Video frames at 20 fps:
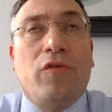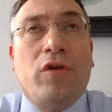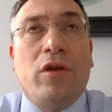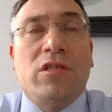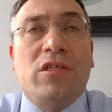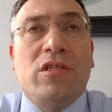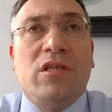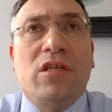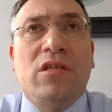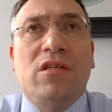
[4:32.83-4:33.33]
For
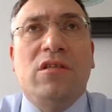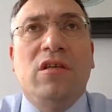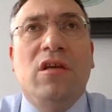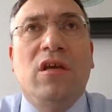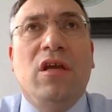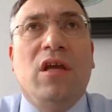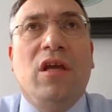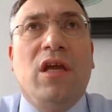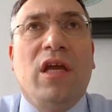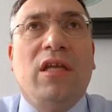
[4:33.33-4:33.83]
instance,
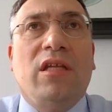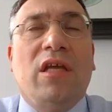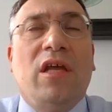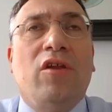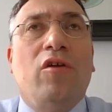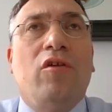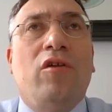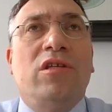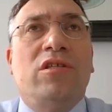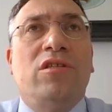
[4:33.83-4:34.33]

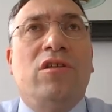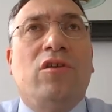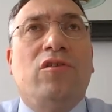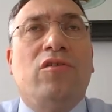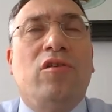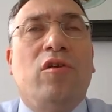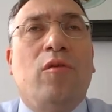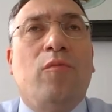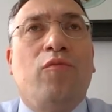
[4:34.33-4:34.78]
ethanol is not an